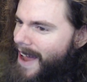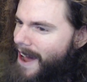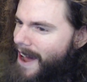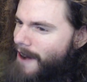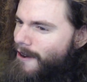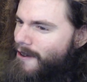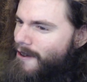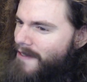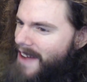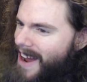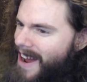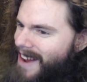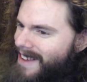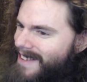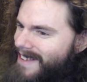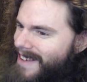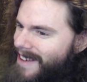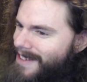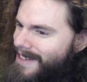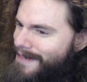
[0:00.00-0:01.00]
out of
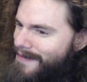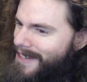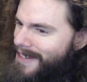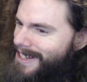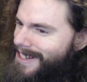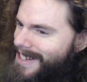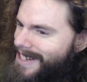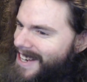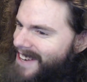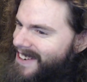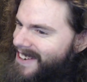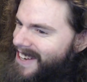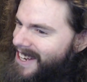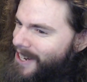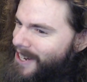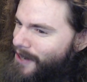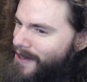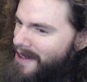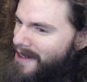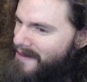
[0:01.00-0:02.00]
excess military
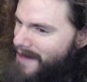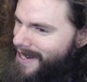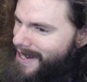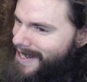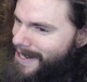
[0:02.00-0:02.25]
equipment